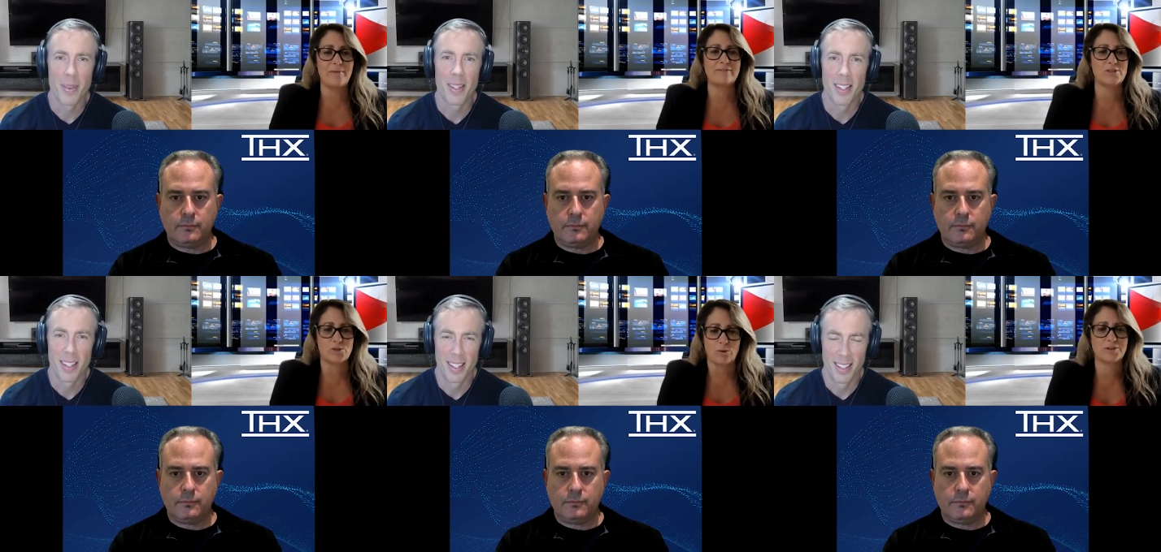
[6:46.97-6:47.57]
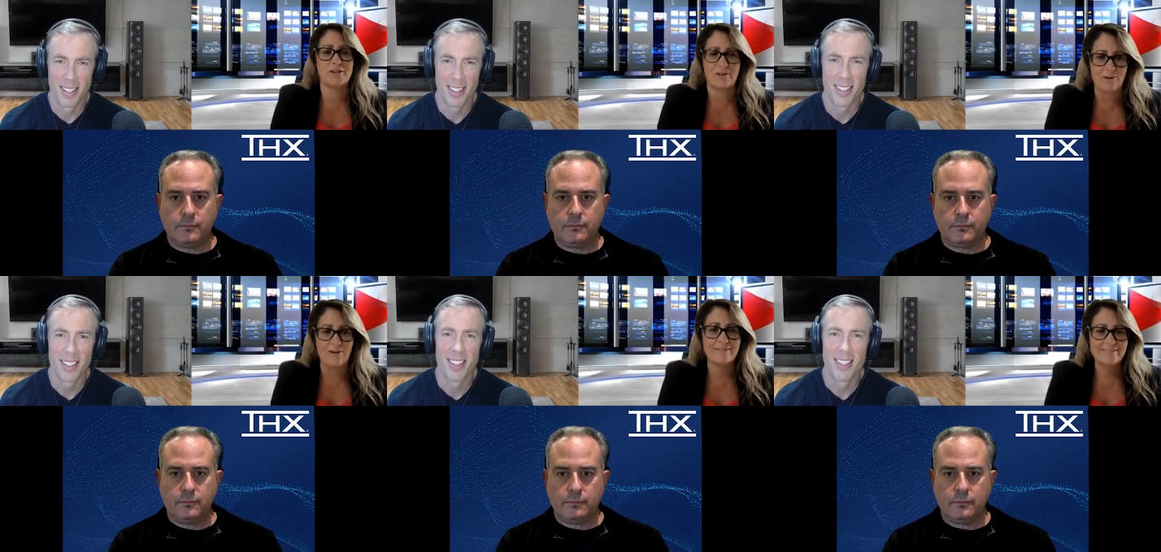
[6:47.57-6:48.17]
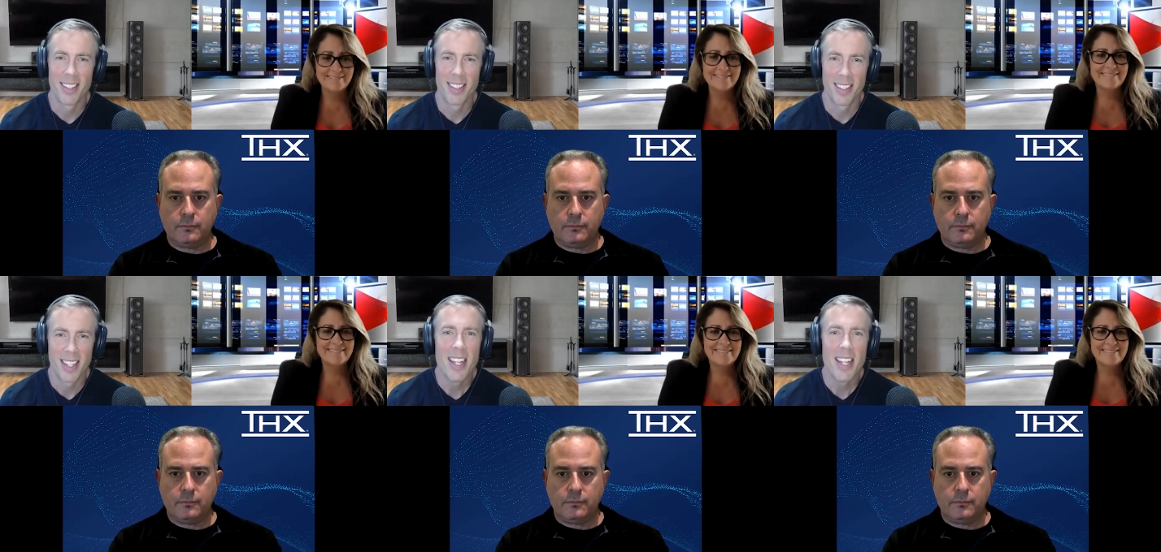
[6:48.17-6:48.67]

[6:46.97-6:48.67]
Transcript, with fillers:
Speaker 1: worry about distortion at all.